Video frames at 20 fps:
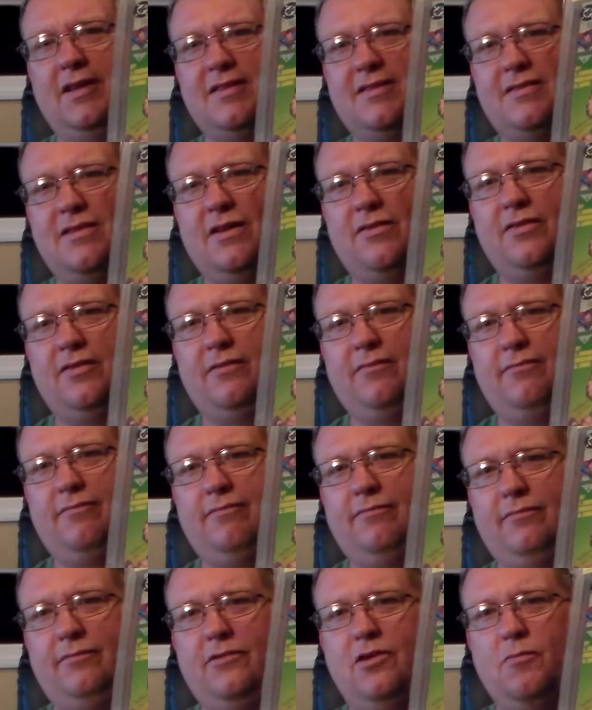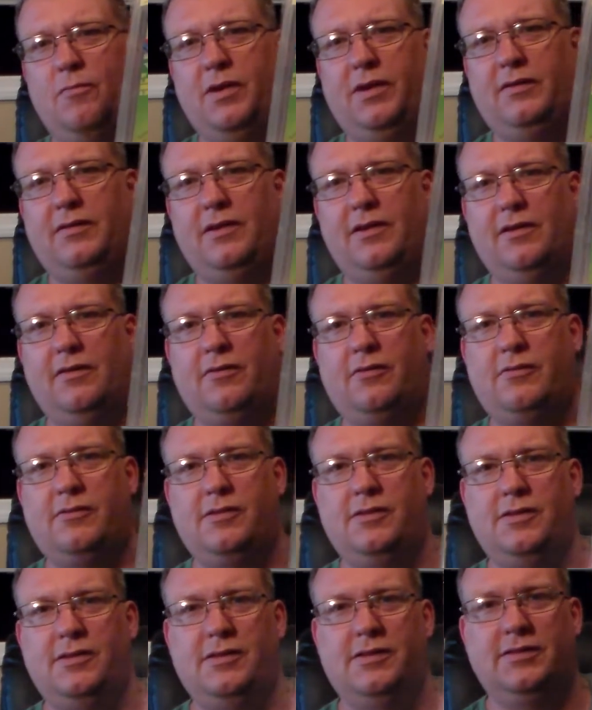That's not no big deal.
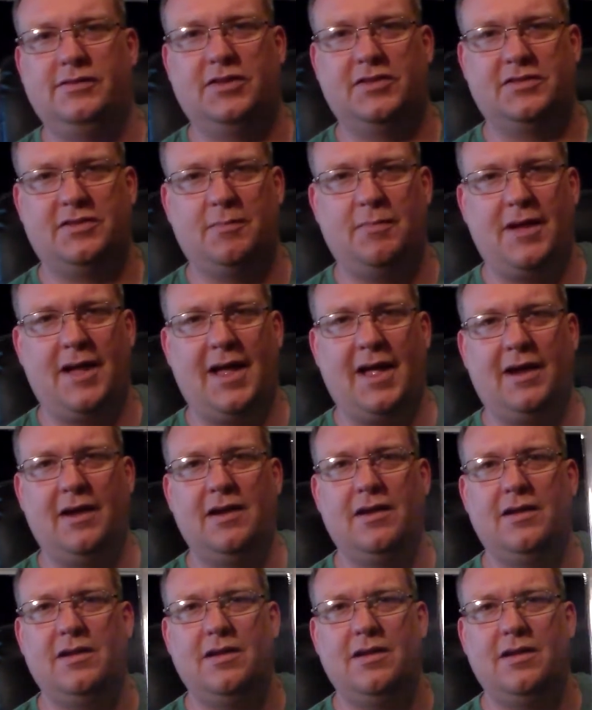Just a bag.